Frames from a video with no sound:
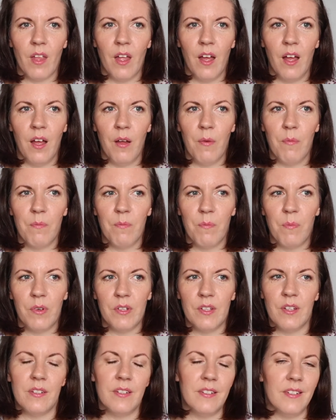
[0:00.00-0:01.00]

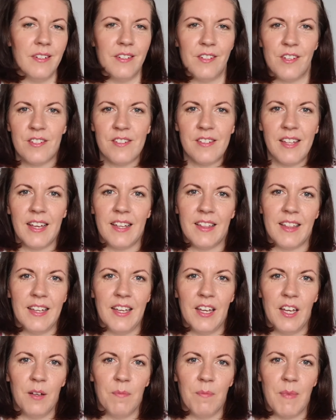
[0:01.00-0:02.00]
but you just think that
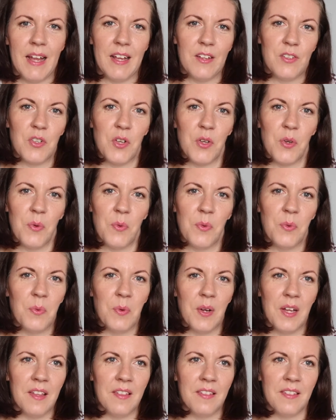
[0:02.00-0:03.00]
you can make do
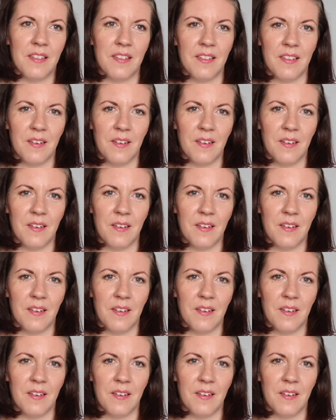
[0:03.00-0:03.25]
with